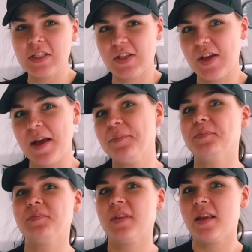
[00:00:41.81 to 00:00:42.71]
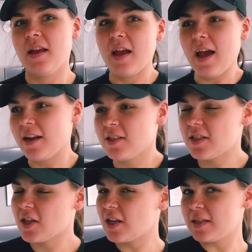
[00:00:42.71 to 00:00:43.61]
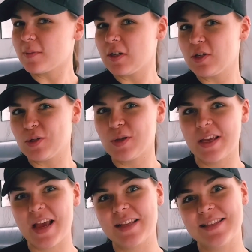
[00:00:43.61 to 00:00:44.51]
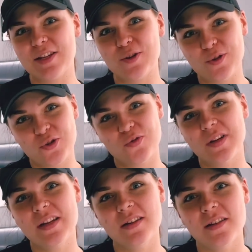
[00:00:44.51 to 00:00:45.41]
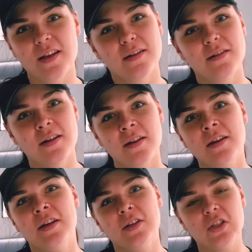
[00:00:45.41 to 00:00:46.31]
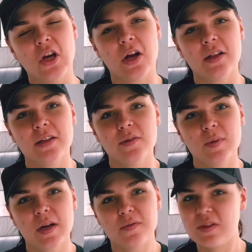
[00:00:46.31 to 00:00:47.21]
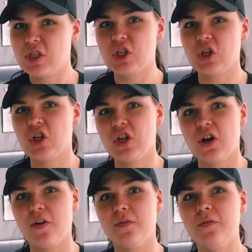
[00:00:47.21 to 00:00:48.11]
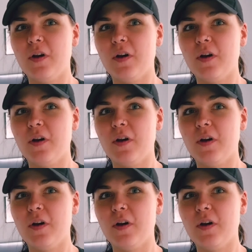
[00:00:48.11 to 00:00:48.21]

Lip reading: So yeah, I just thought I'm gonna show you guys the nursery and then talk a little bit of the journey of